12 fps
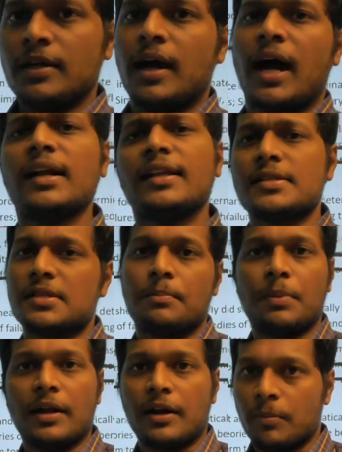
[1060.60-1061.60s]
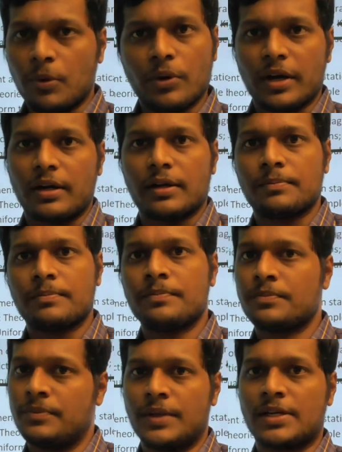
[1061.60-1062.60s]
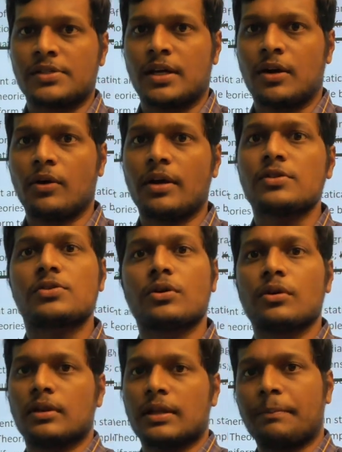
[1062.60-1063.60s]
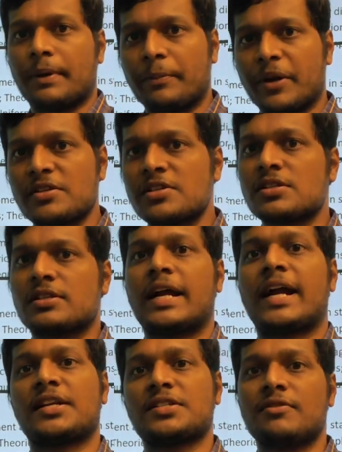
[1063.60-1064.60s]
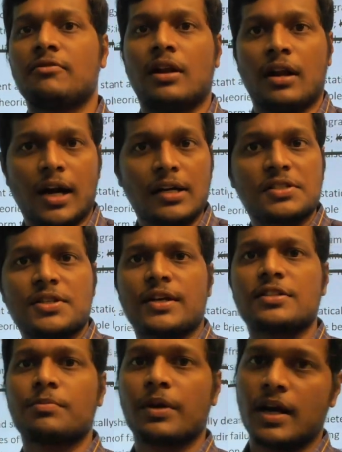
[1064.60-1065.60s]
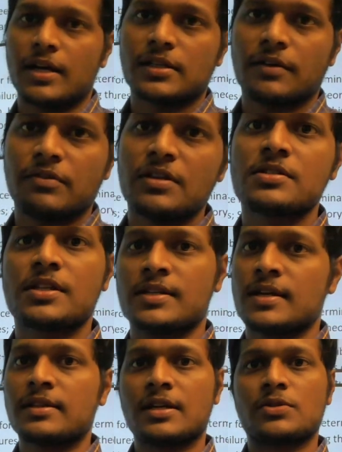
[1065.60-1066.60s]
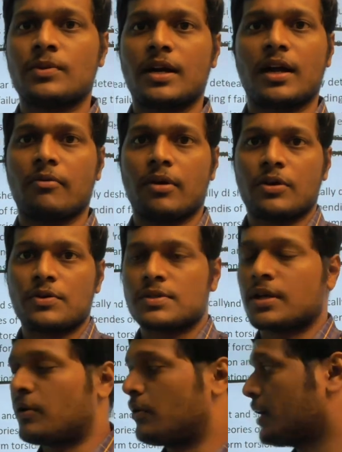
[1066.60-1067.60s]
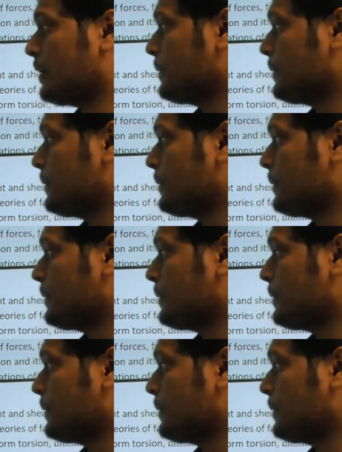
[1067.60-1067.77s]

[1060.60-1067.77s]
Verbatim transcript: and they simply removed it that's all okay so the preparation strategy will not change because of this change that's what i want to say okay